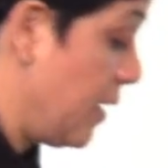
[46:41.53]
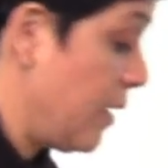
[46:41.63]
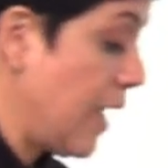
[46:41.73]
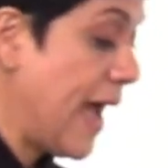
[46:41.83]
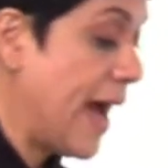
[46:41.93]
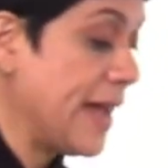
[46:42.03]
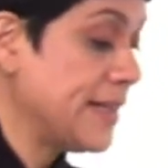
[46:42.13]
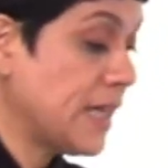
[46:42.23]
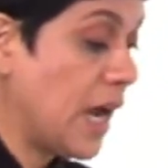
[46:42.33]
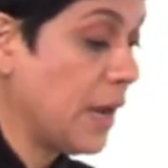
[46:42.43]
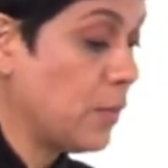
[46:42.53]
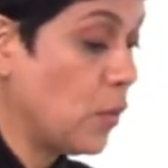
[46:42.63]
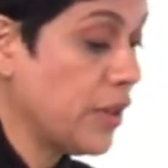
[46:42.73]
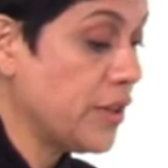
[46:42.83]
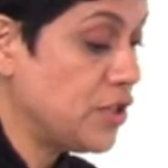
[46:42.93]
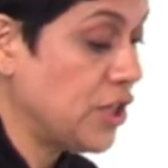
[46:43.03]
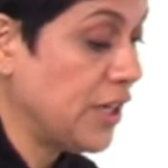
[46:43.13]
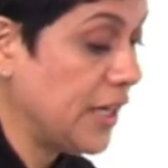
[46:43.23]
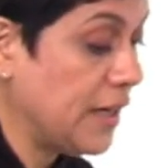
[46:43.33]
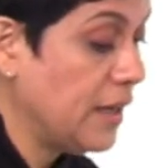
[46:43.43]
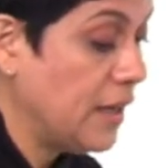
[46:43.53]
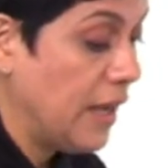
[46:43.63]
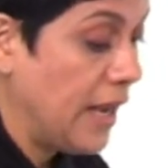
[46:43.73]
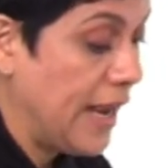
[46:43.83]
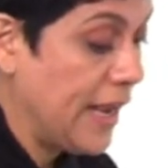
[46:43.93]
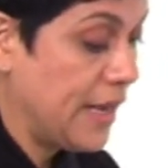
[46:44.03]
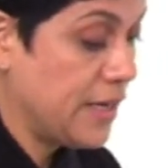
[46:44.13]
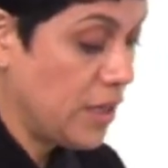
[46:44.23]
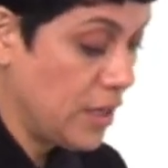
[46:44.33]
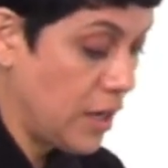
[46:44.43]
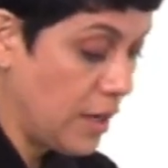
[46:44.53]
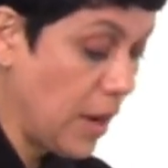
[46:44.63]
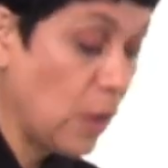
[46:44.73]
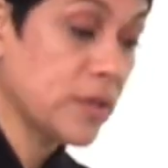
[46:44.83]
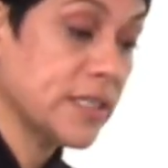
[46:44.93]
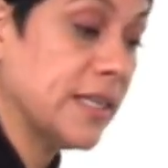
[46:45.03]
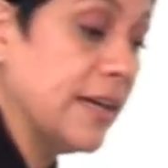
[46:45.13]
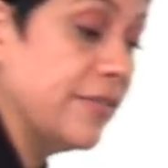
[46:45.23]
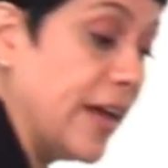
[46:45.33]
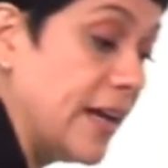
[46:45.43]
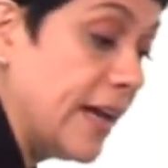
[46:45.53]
had time with Janine. And I worked at the Aveda